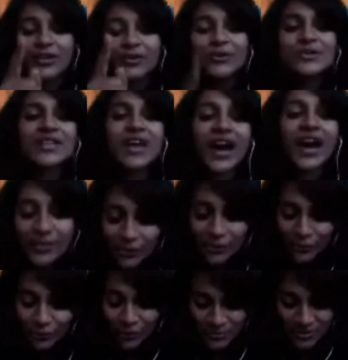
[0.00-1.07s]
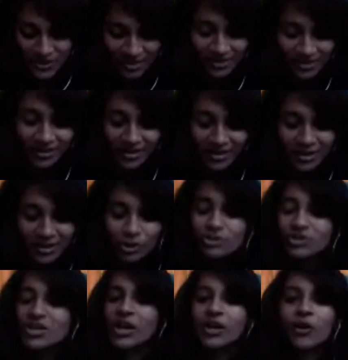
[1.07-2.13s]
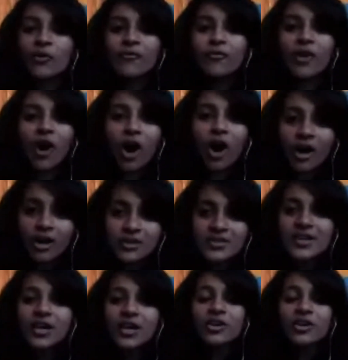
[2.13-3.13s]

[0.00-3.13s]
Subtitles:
You started your YouTube channel. You started your vlogs.